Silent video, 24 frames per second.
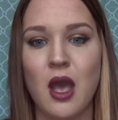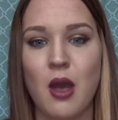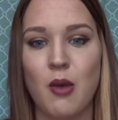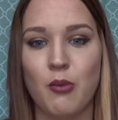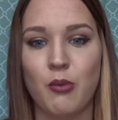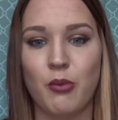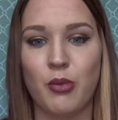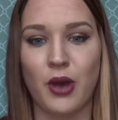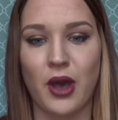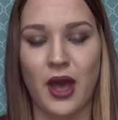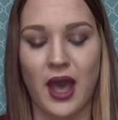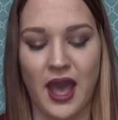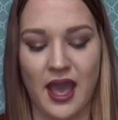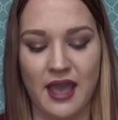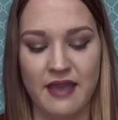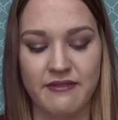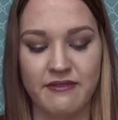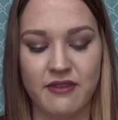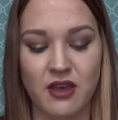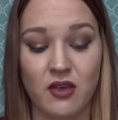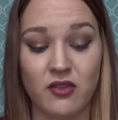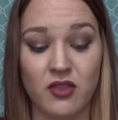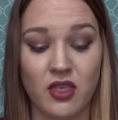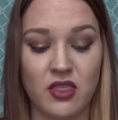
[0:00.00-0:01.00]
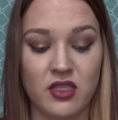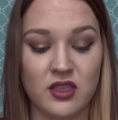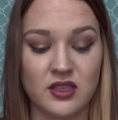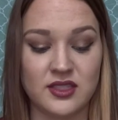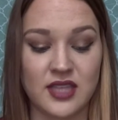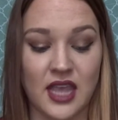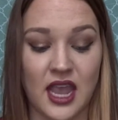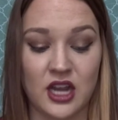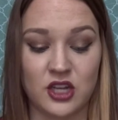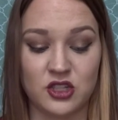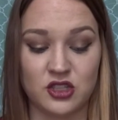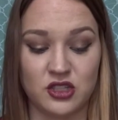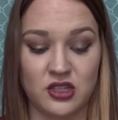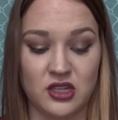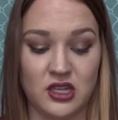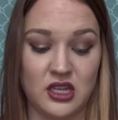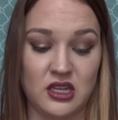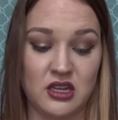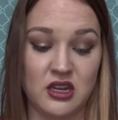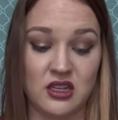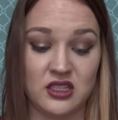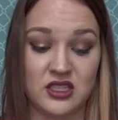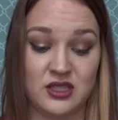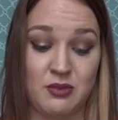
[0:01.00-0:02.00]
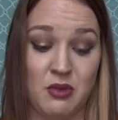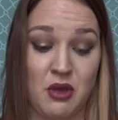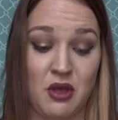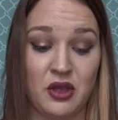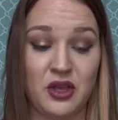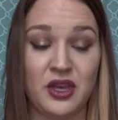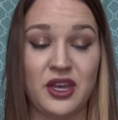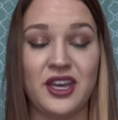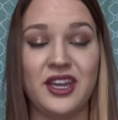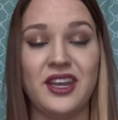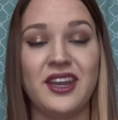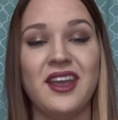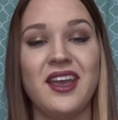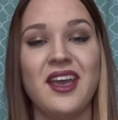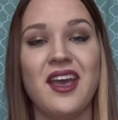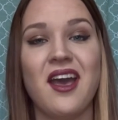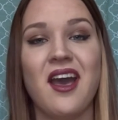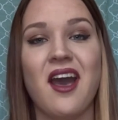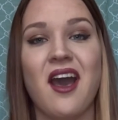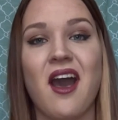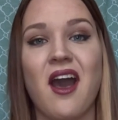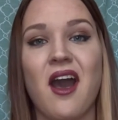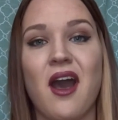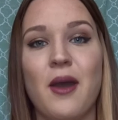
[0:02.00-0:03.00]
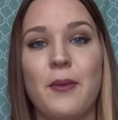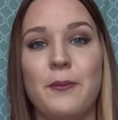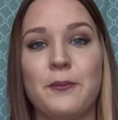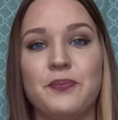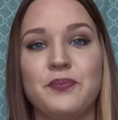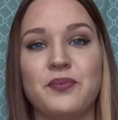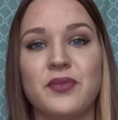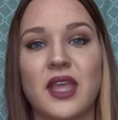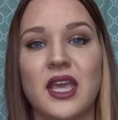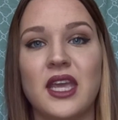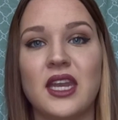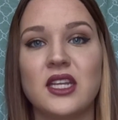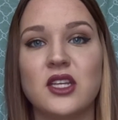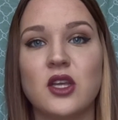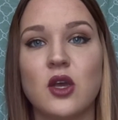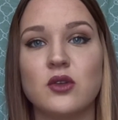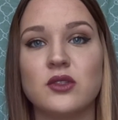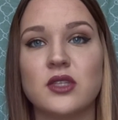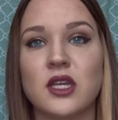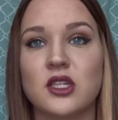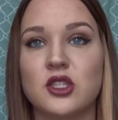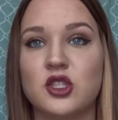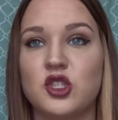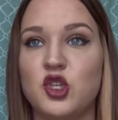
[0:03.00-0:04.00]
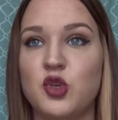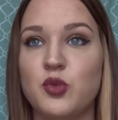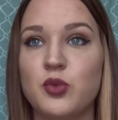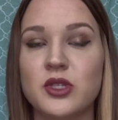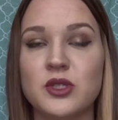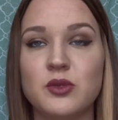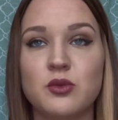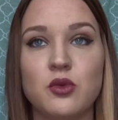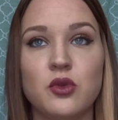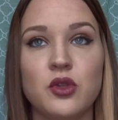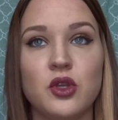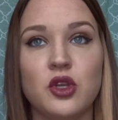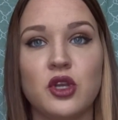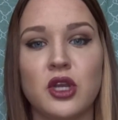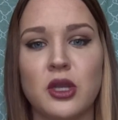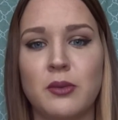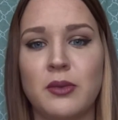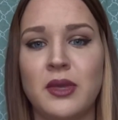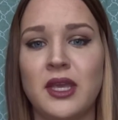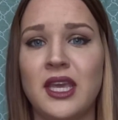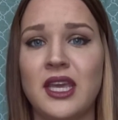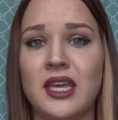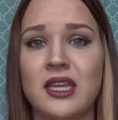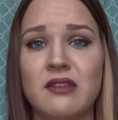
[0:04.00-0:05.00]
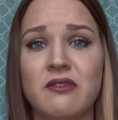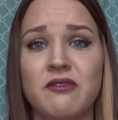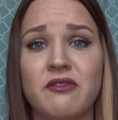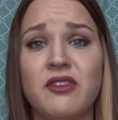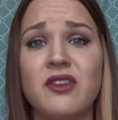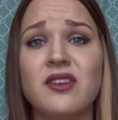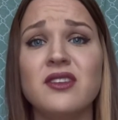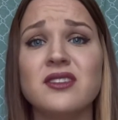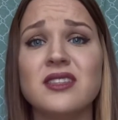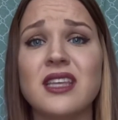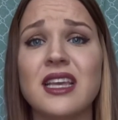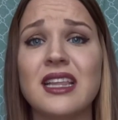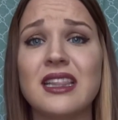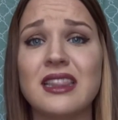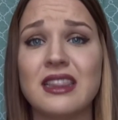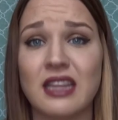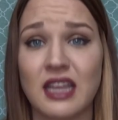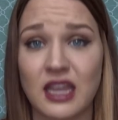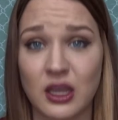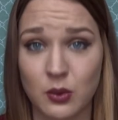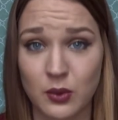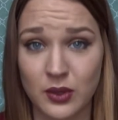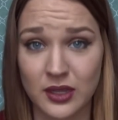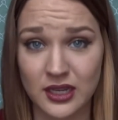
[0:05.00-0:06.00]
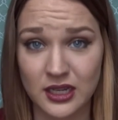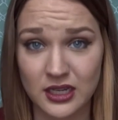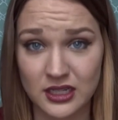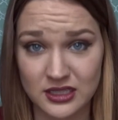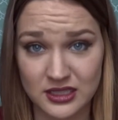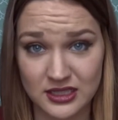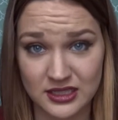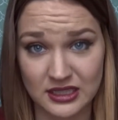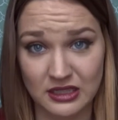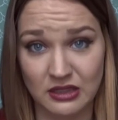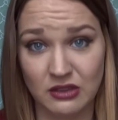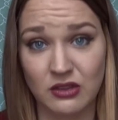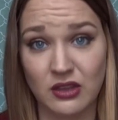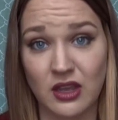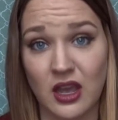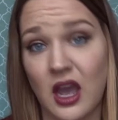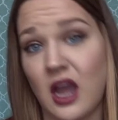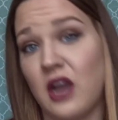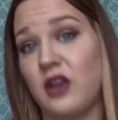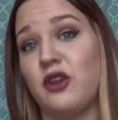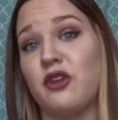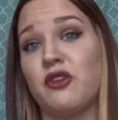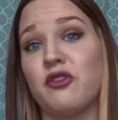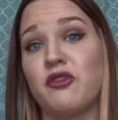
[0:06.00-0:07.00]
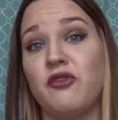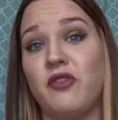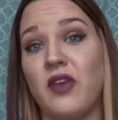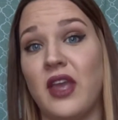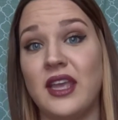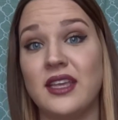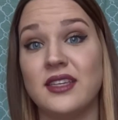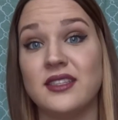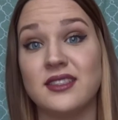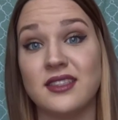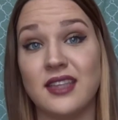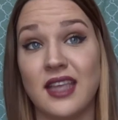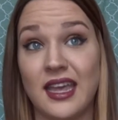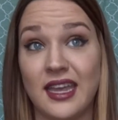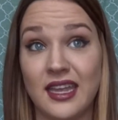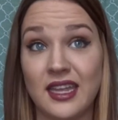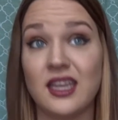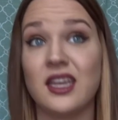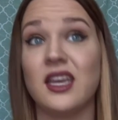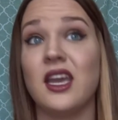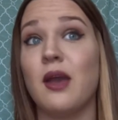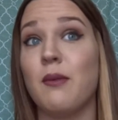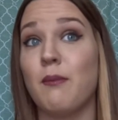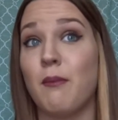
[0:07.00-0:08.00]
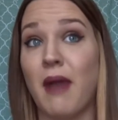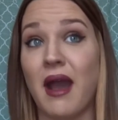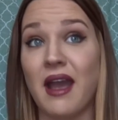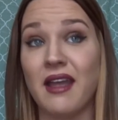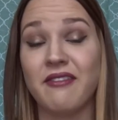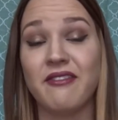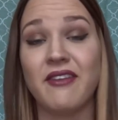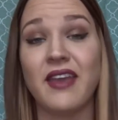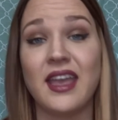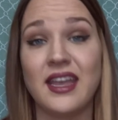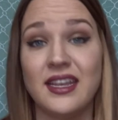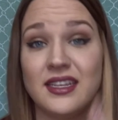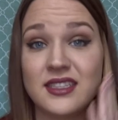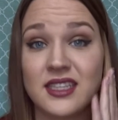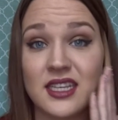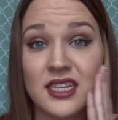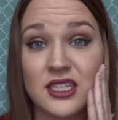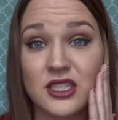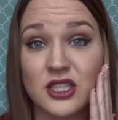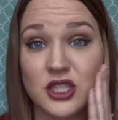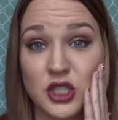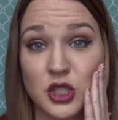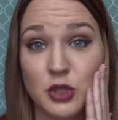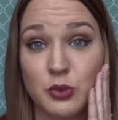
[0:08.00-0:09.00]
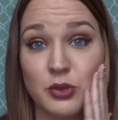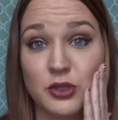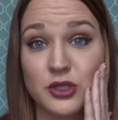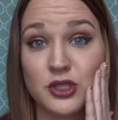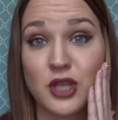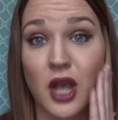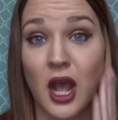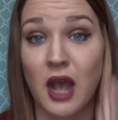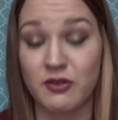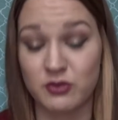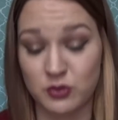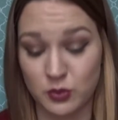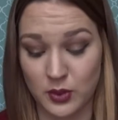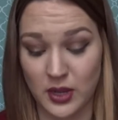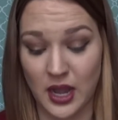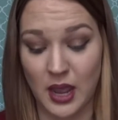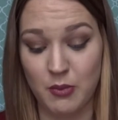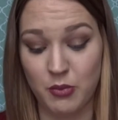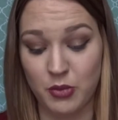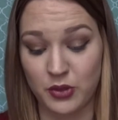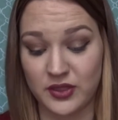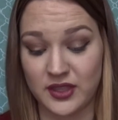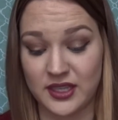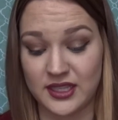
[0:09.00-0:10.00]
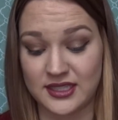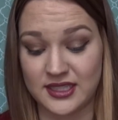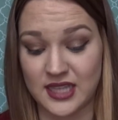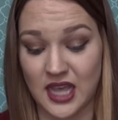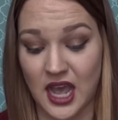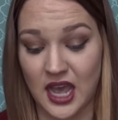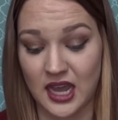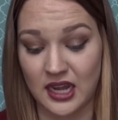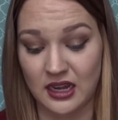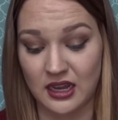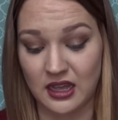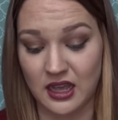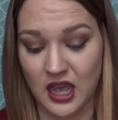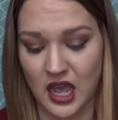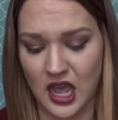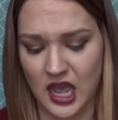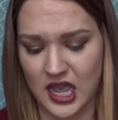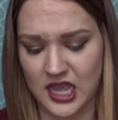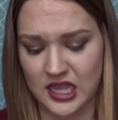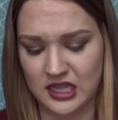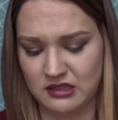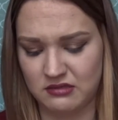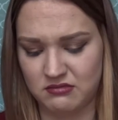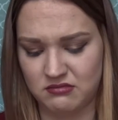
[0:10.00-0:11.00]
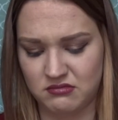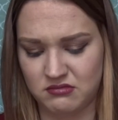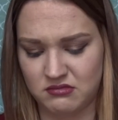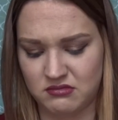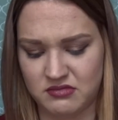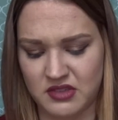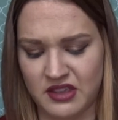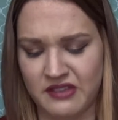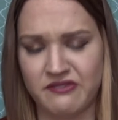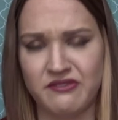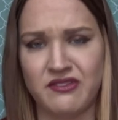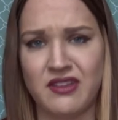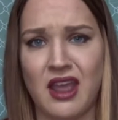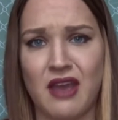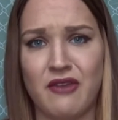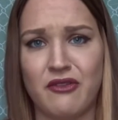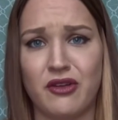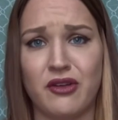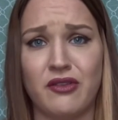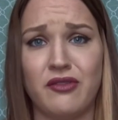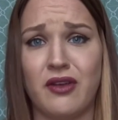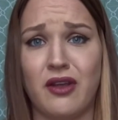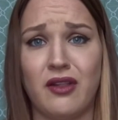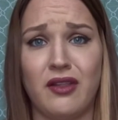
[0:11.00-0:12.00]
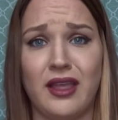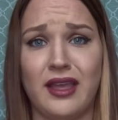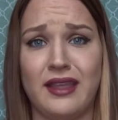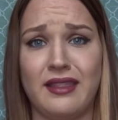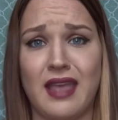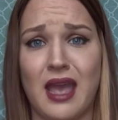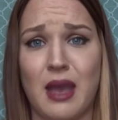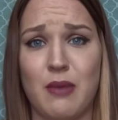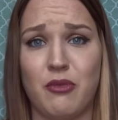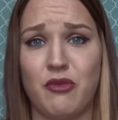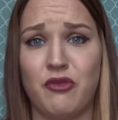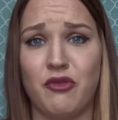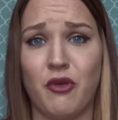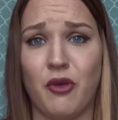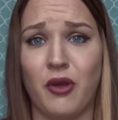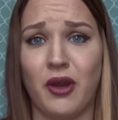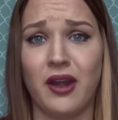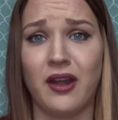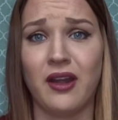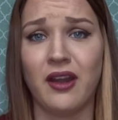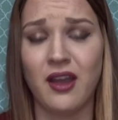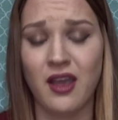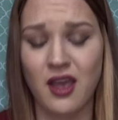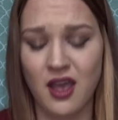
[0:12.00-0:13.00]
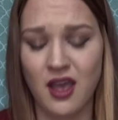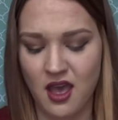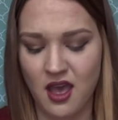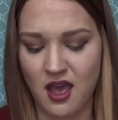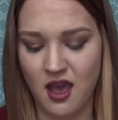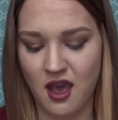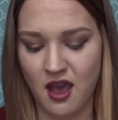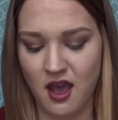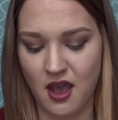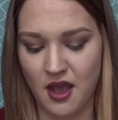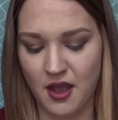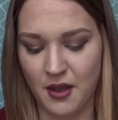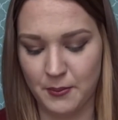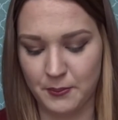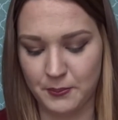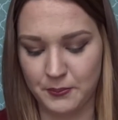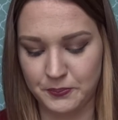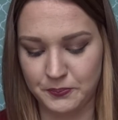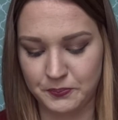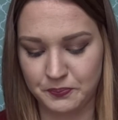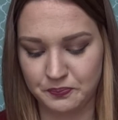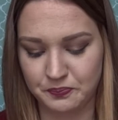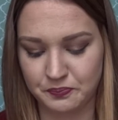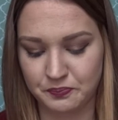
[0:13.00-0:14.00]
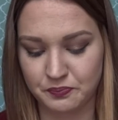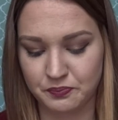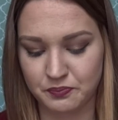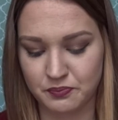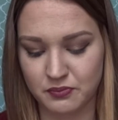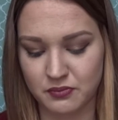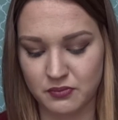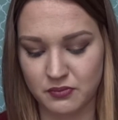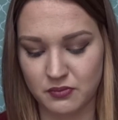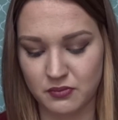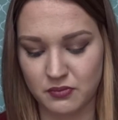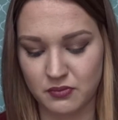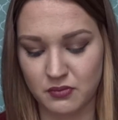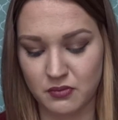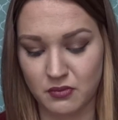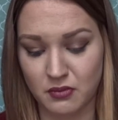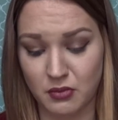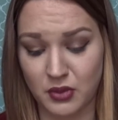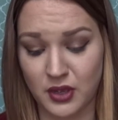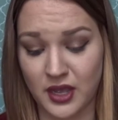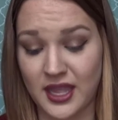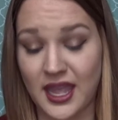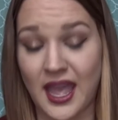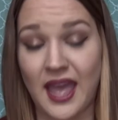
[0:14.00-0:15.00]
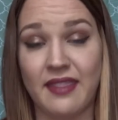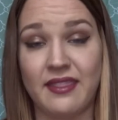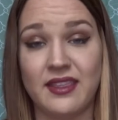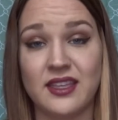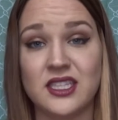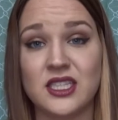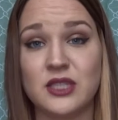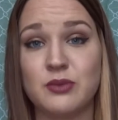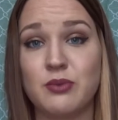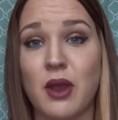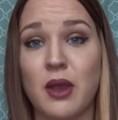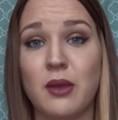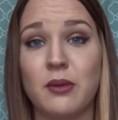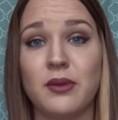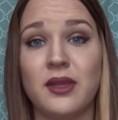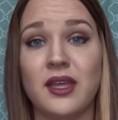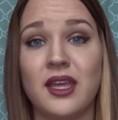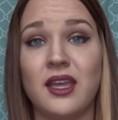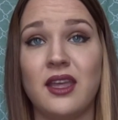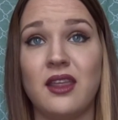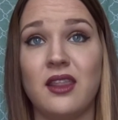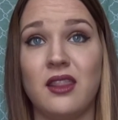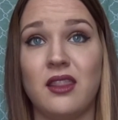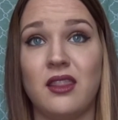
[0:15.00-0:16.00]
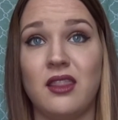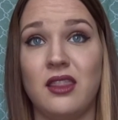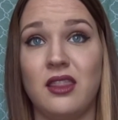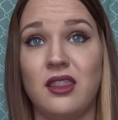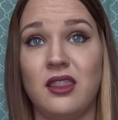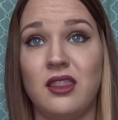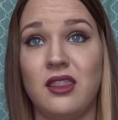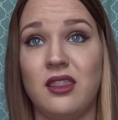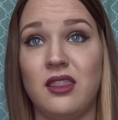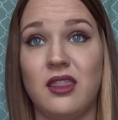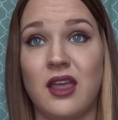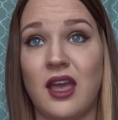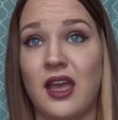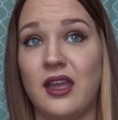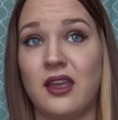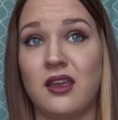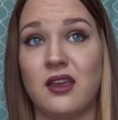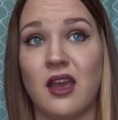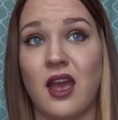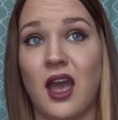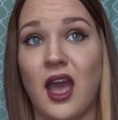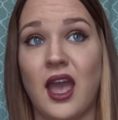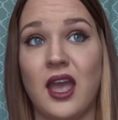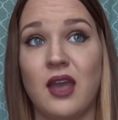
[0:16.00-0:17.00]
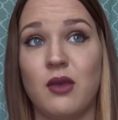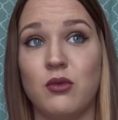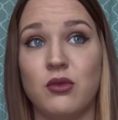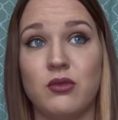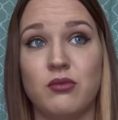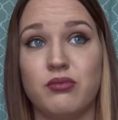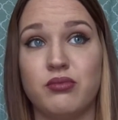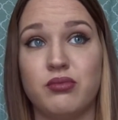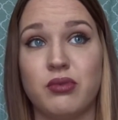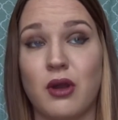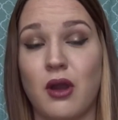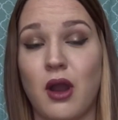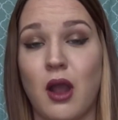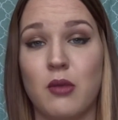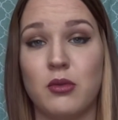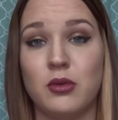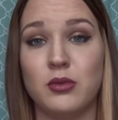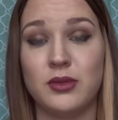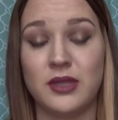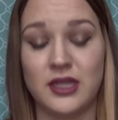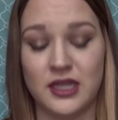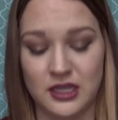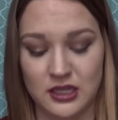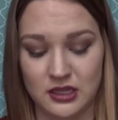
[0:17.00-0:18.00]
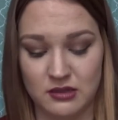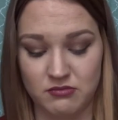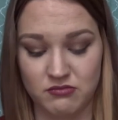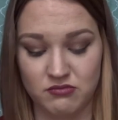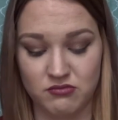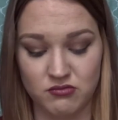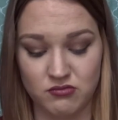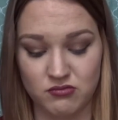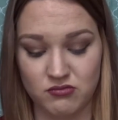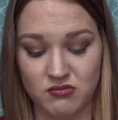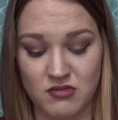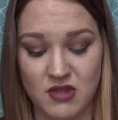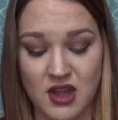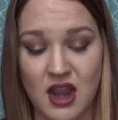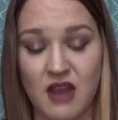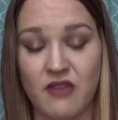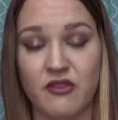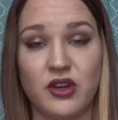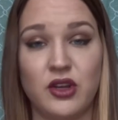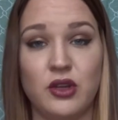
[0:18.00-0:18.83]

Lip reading: but I found that this actually does smell good. And it goes on super smooth and creamy. It feels like liquid silk on your face. Like, my face is super soft when I put this on. I have never felt like that before. But yeah, this is probably like, I will probably never